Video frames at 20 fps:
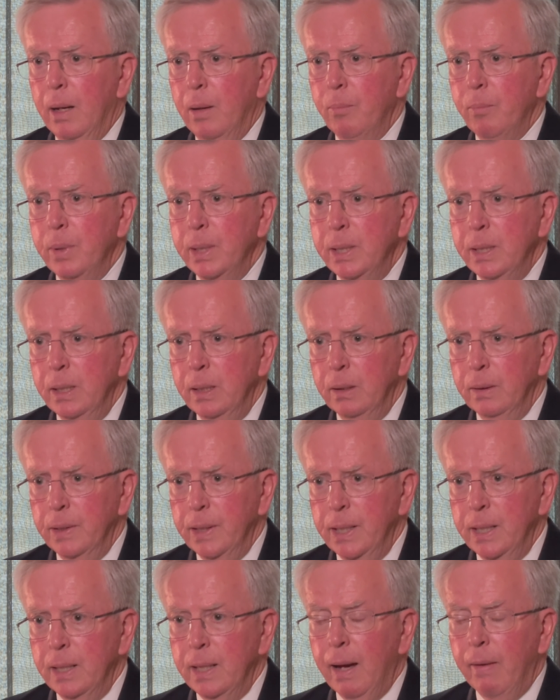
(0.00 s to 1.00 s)
meeting
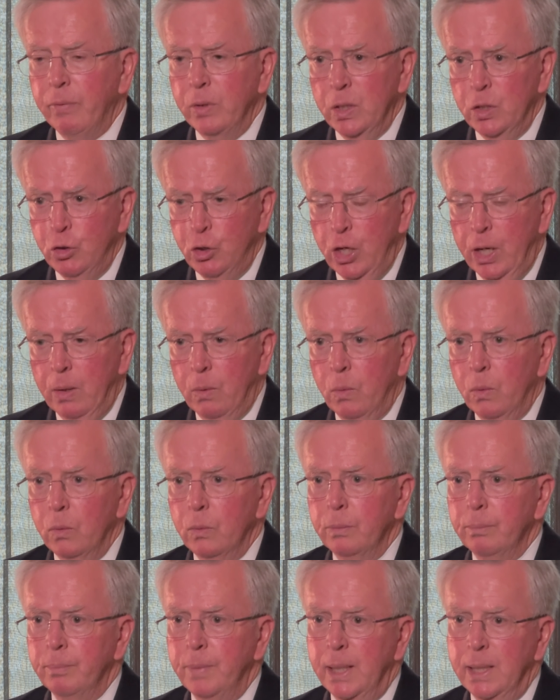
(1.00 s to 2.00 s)
the
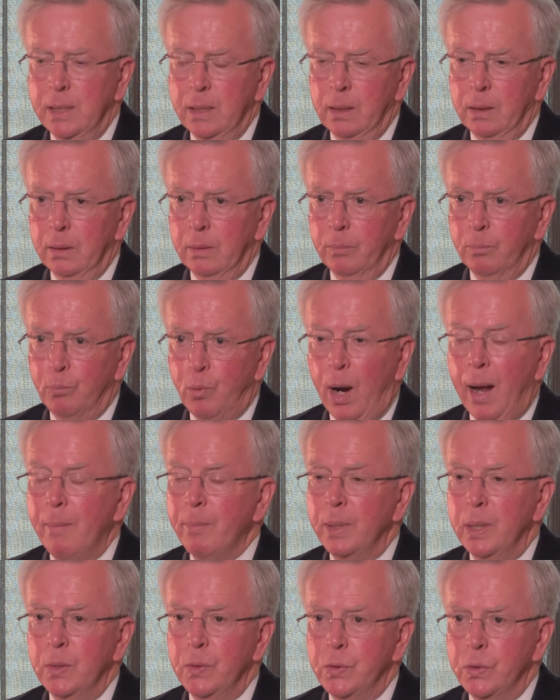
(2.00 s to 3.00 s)
Governor-General, meeting Prime
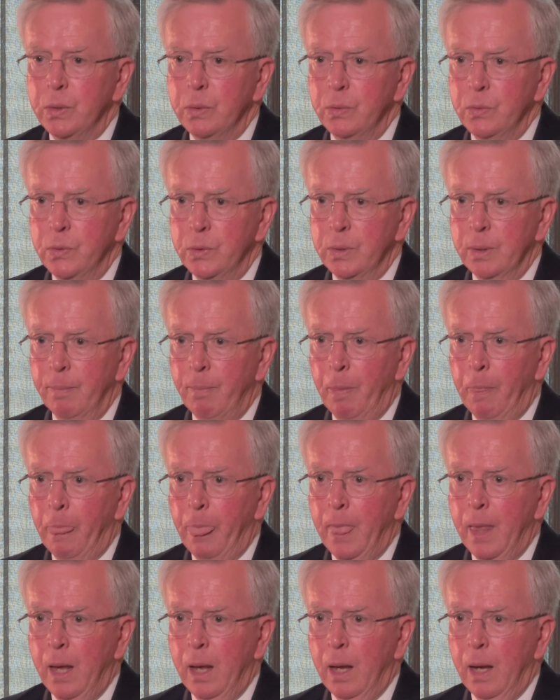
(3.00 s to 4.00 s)
Ministers.
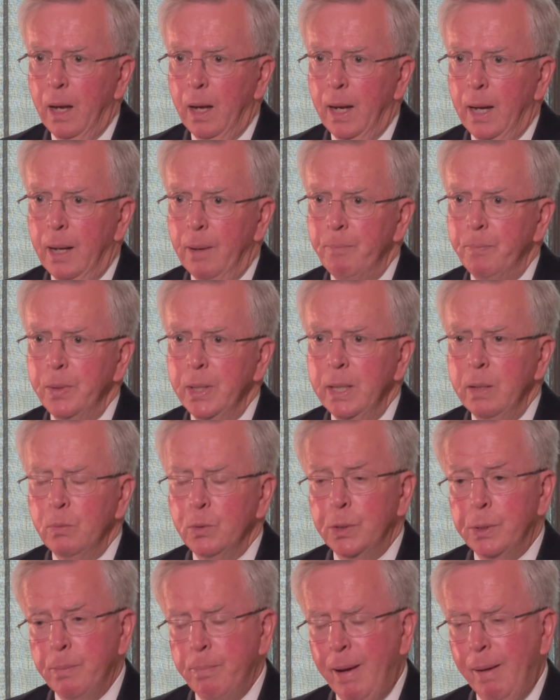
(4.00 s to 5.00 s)
He
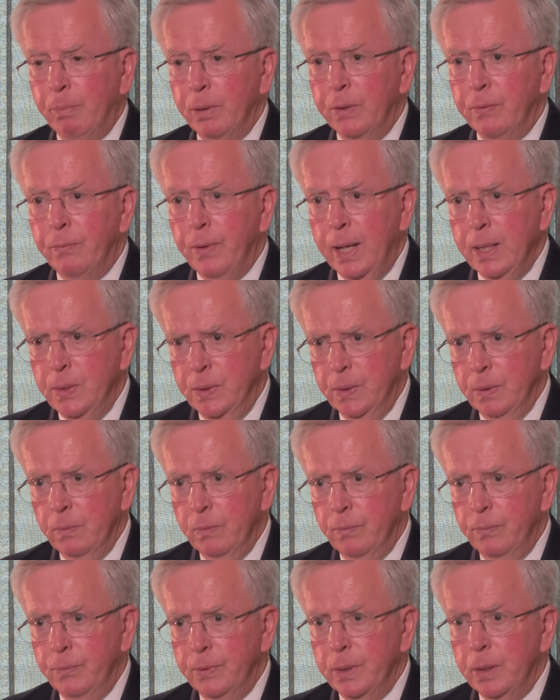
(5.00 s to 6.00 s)
was the public face
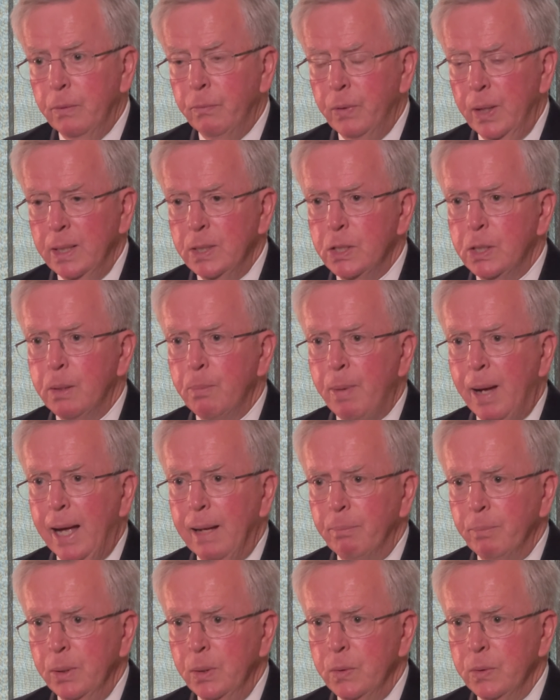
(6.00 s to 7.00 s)
of the Defence
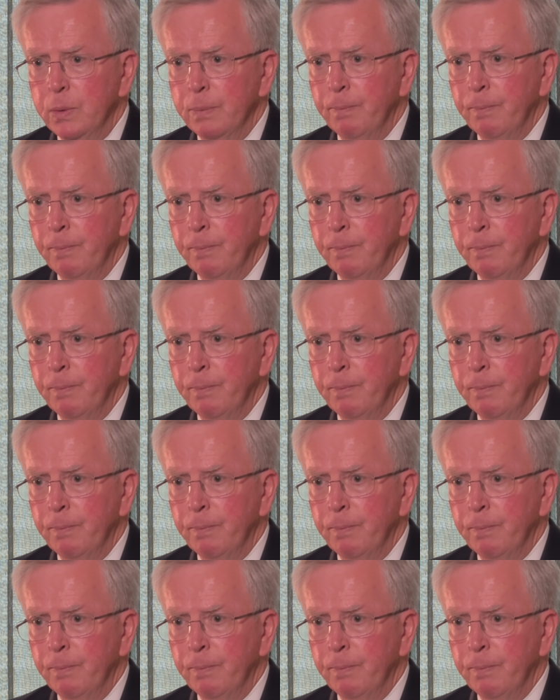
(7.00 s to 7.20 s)
Department.